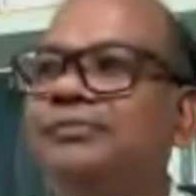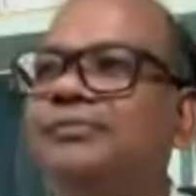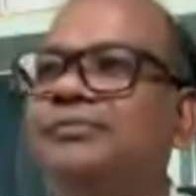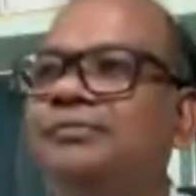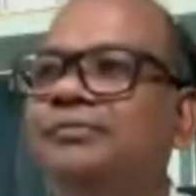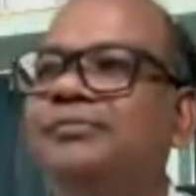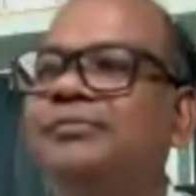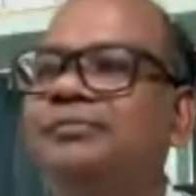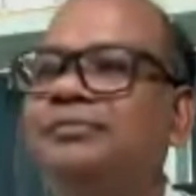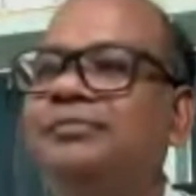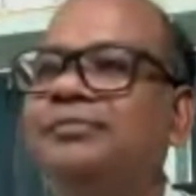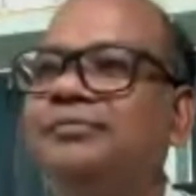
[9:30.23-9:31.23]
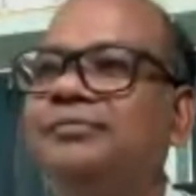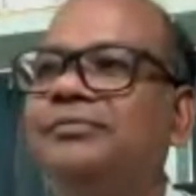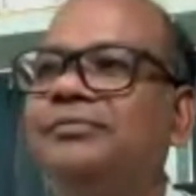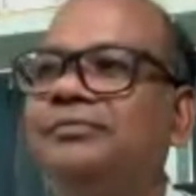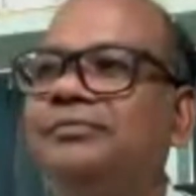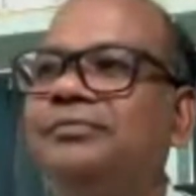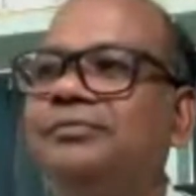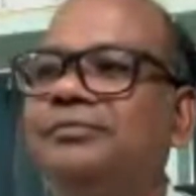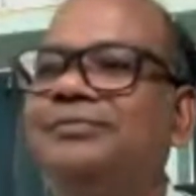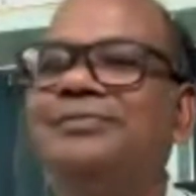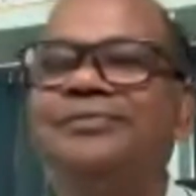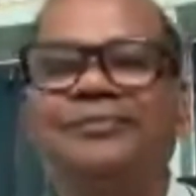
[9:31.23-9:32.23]

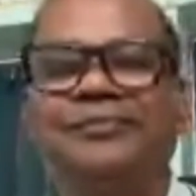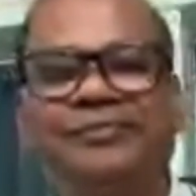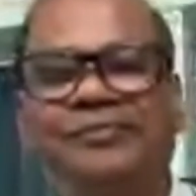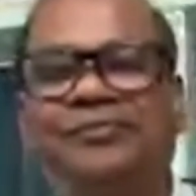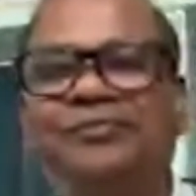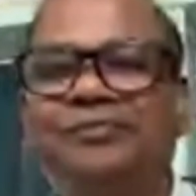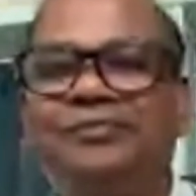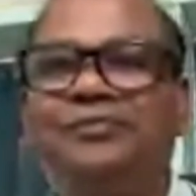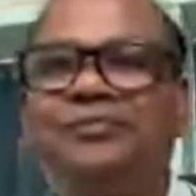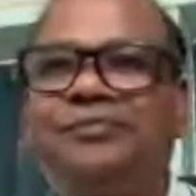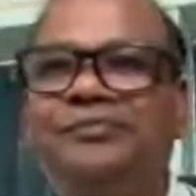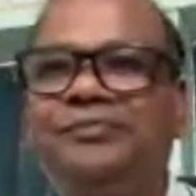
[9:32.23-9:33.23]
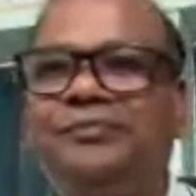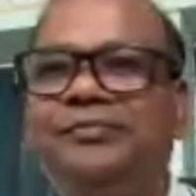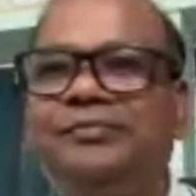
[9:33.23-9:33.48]
[no speech]